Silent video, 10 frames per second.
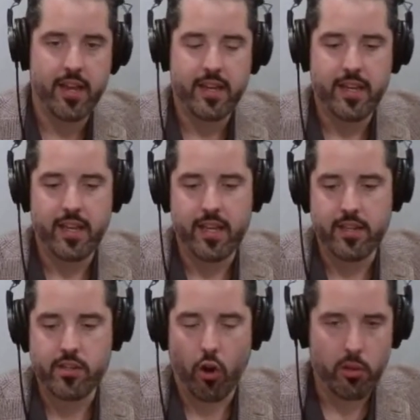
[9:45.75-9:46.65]
He's
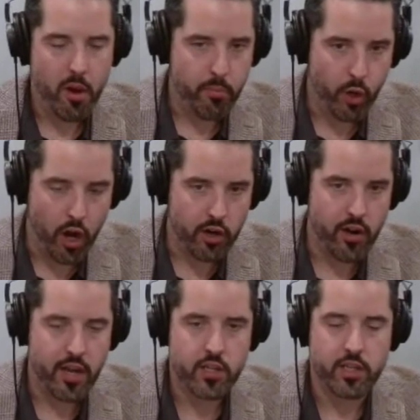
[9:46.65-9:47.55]
all about
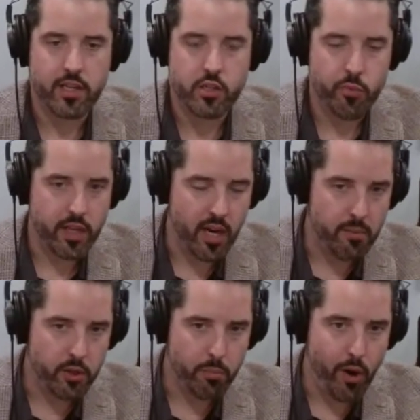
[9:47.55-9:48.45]
progress and doesn't really care about
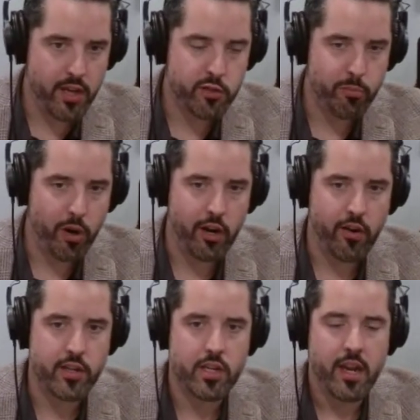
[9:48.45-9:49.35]
the price of
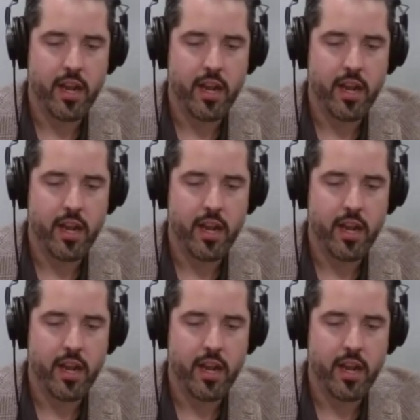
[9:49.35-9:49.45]
progress.